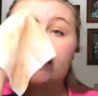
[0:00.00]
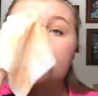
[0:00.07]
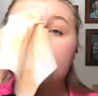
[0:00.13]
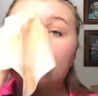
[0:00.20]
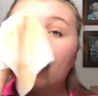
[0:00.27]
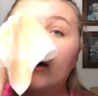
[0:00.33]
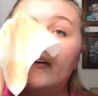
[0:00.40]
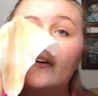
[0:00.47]

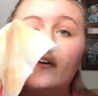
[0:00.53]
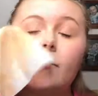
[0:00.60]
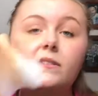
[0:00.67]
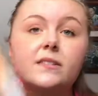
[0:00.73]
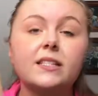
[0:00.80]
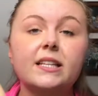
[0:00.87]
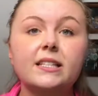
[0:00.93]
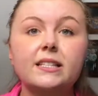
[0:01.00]
So
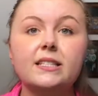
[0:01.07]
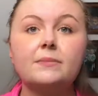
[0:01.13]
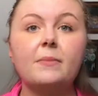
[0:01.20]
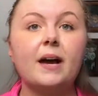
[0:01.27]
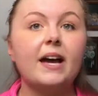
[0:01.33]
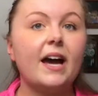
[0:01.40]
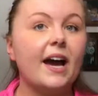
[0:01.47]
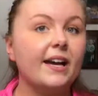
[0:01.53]
since
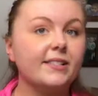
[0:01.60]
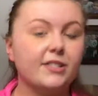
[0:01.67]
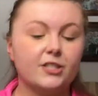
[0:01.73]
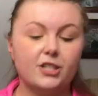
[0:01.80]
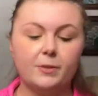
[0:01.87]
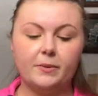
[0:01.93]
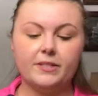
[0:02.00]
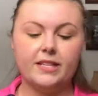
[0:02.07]
my eyes are
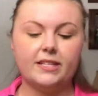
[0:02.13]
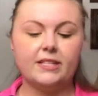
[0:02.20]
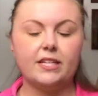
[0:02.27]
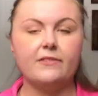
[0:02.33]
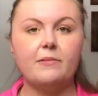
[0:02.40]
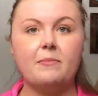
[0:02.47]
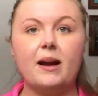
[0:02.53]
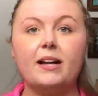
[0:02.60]
super
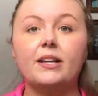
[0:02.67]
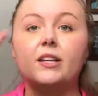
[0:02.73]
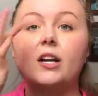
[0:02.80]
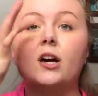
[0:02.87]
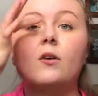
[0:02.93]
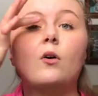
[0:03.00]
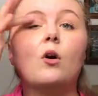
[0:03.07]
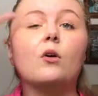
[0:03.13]
sensitive, I'm not going to
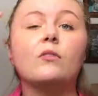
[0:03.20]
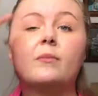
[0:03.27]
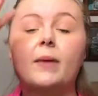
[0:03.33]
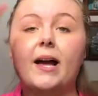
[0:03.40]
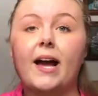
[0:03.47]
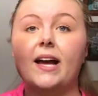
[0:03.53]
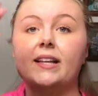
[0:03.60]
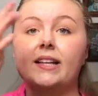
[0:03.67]
go over
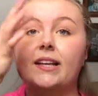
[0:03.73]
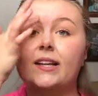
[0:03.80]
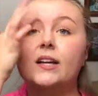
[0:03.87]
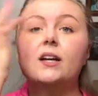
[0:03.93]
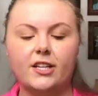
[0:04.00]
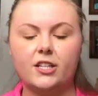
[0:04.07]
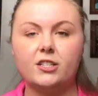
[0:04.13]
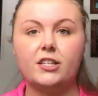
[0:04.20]
my eyelid.
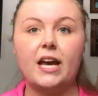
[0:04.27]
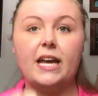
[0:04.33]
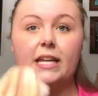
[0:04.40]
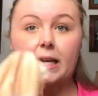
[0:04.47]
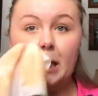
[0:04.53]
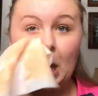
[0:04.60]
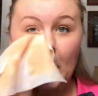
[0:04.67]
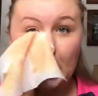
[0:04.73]
I just
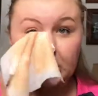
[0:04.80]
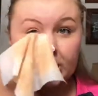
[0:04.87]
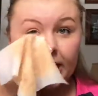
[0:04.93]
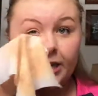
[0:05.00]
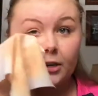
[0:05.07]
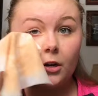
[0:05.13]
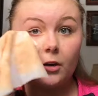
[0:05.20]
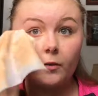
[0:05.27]
kind of
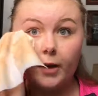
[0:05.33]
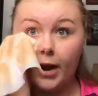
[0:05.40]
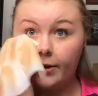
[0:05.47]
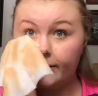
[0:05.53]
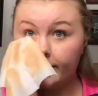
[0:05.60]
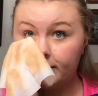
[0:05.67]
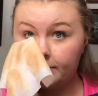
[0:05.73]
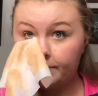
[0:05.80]
try to go
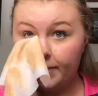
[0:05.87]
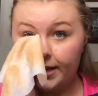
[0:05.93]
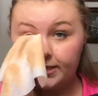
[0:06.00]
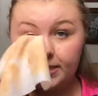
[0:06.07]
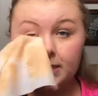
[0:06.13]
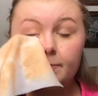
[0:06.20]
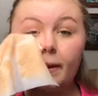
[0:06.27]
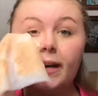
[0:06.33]
around it as
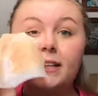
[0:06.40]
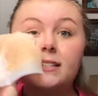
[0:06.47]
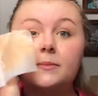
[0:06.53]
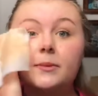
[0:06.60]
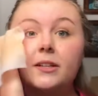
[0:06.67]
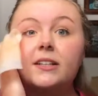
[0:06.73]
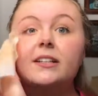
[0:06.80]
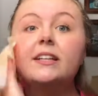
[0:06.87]
best as
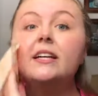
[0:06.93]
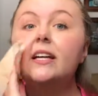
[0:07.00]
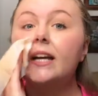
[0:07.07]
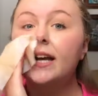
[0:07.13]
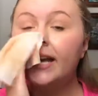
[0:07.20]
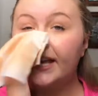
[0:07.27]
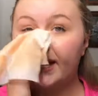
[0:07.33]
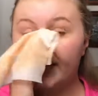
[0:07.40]
possible
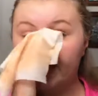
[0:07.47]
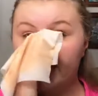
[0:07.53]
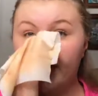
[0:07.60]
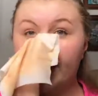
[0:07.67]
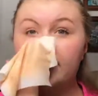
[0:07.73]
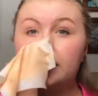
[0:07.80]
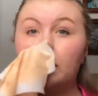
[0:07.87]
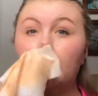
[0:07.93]
and
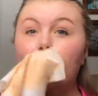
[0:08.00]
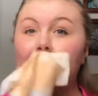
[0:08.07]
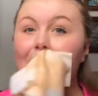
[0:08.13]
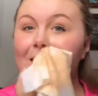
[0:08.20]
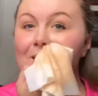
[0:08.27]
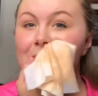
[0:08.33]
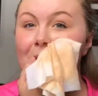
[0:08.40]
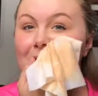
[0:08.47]
as
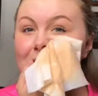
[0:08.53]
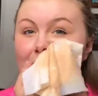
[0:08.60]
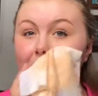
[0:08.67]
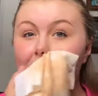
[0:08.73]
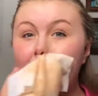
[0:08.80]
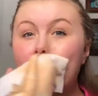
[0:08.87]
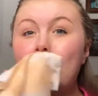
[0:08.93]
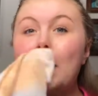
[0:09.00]
light as
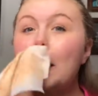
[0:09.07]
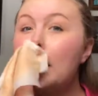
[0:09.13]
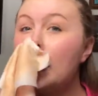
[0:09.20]
possible.